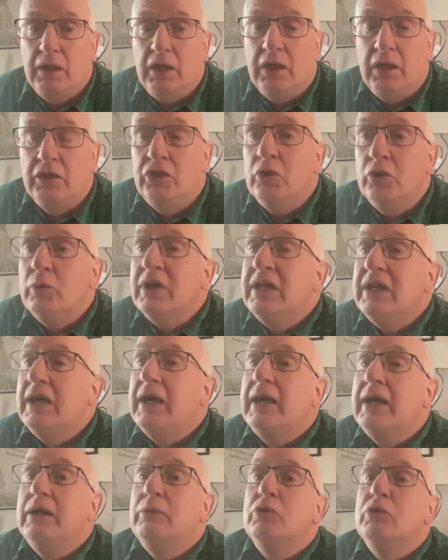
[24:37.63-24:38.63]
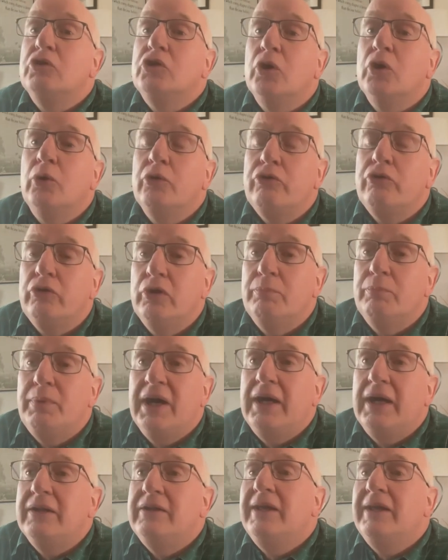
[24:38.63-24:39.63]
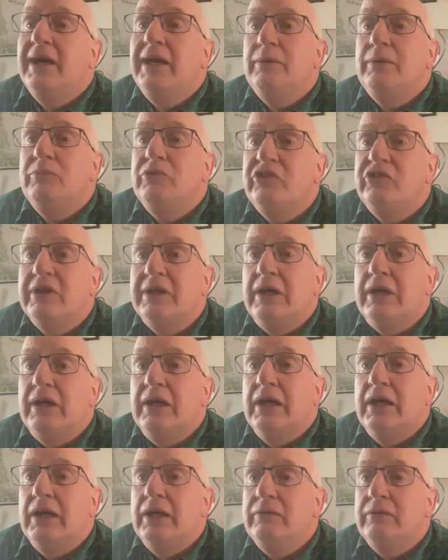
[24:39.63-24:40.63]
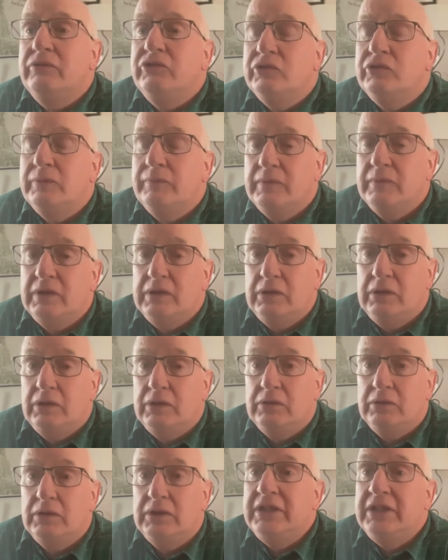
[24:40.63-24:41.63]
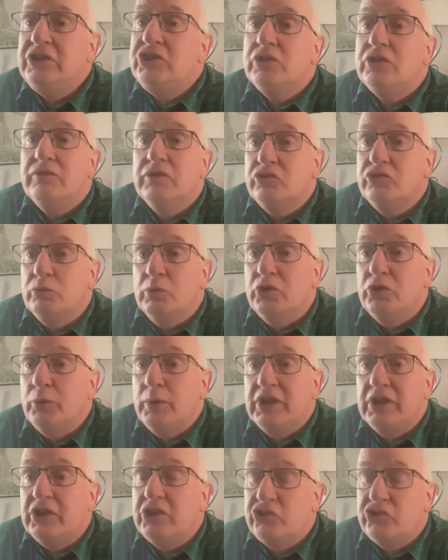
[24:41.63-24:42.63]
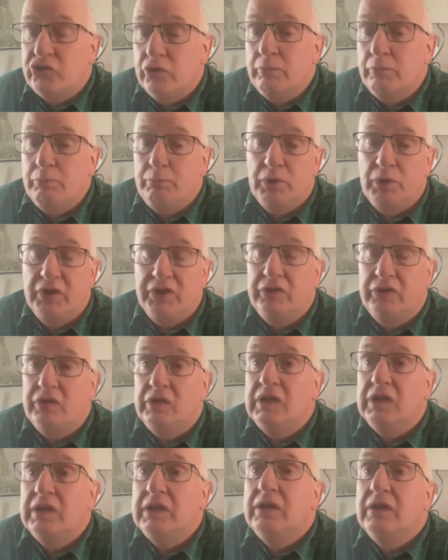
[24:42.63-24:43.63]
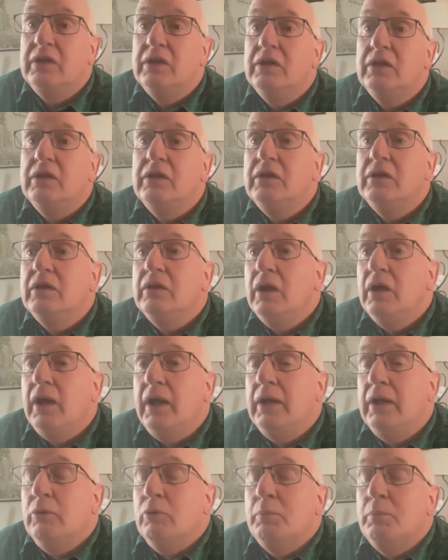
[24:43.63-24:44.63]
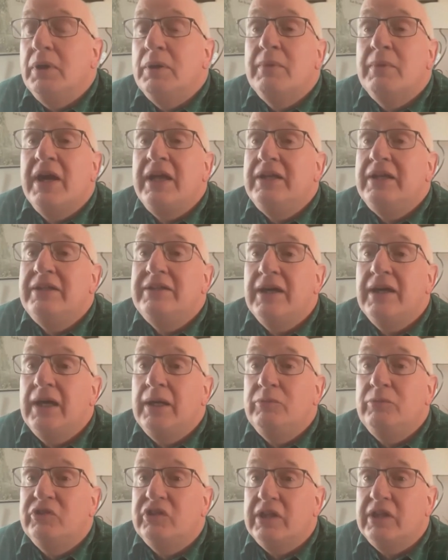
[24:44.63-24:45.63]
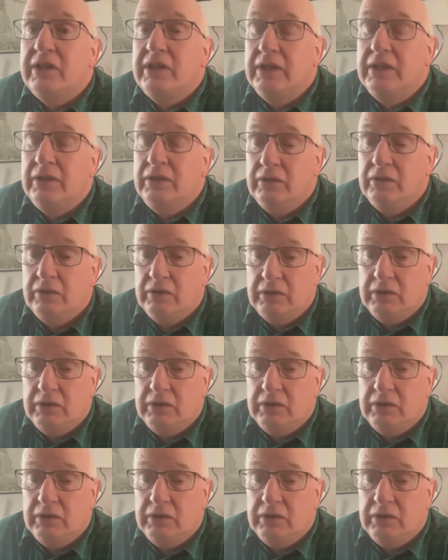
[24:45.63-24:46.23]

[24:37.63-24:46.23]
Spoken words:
And you and I will go through bad times in our lives. Each of us will do it at some point. And it will be many times, I think,